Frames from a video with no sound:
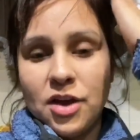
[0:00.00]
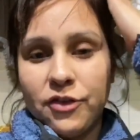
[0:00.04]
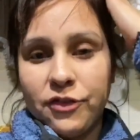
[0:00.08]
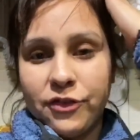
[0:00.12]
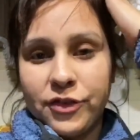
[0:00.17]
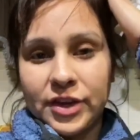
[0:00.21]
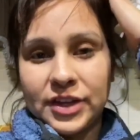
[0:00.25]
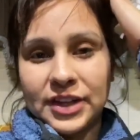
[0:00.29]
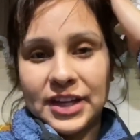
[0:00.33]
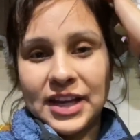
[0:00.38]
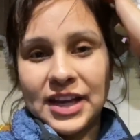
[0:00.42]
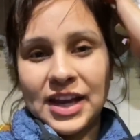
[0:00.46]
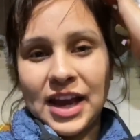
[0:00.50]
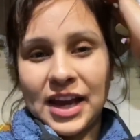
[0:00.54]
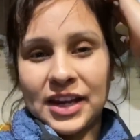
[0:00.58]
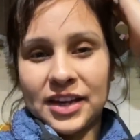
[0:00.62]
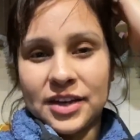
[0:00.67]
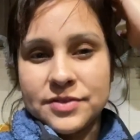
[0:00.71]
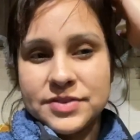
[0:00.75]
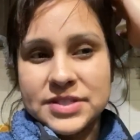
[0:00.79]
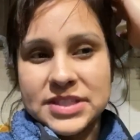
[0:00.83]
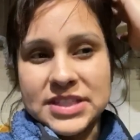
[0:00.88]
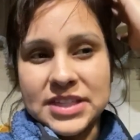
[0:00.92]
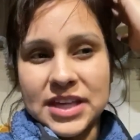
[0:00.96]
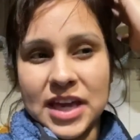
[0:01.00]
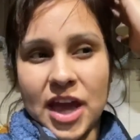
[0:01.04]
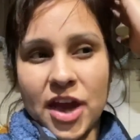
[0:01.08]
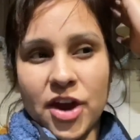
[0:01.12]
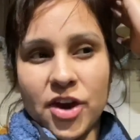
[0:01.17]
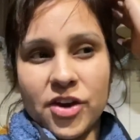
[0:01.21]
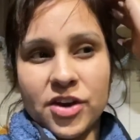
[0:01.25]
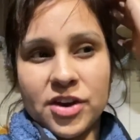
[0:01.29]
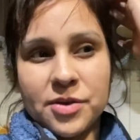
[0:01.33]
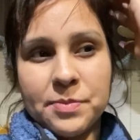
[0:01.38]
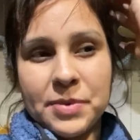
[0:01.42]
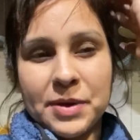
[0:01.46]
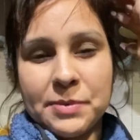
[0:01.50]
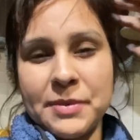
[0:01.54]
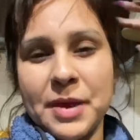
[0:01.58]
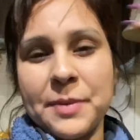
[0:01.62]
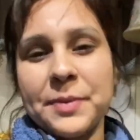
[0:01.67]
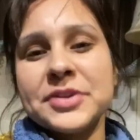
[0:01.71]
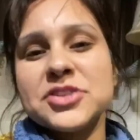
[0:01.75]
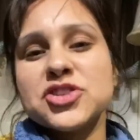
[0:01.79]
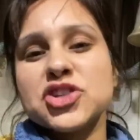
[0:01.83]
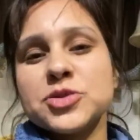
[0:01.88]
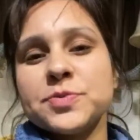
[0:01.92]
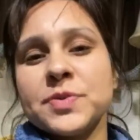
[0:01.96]
feeling kind of scared, but
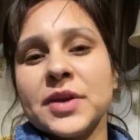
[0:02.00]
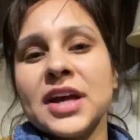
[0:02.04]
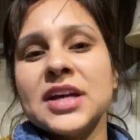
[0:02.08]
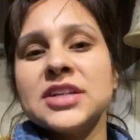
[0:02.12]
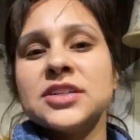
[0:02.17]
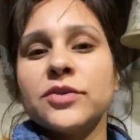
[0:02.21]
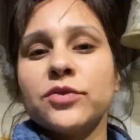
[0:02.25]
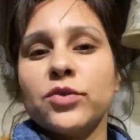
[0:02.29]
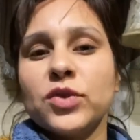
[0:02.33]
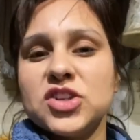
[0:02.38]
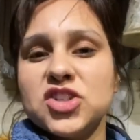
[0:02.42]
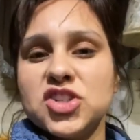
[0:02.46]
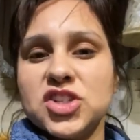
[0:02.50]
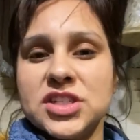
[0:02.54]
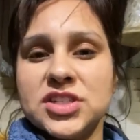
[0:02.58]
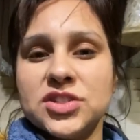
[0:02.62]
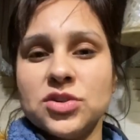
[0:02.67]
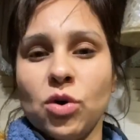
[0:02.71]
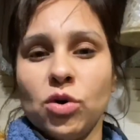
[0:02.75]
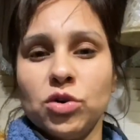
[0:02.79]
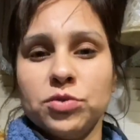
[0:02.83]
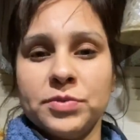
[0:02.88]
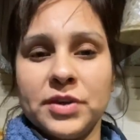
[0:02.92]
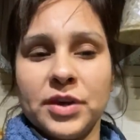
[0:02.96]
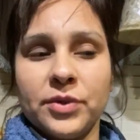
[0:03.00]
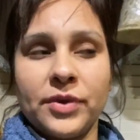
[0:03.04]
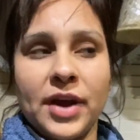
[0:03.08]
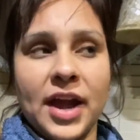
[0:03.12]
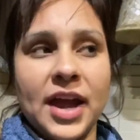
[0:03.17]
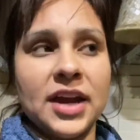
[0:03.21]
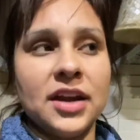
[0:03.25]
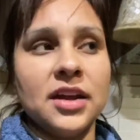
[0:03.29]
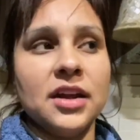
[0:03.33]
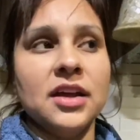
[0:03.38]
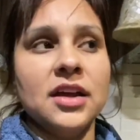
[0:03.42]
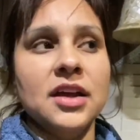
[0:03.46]
maybe just because of what she told me, right?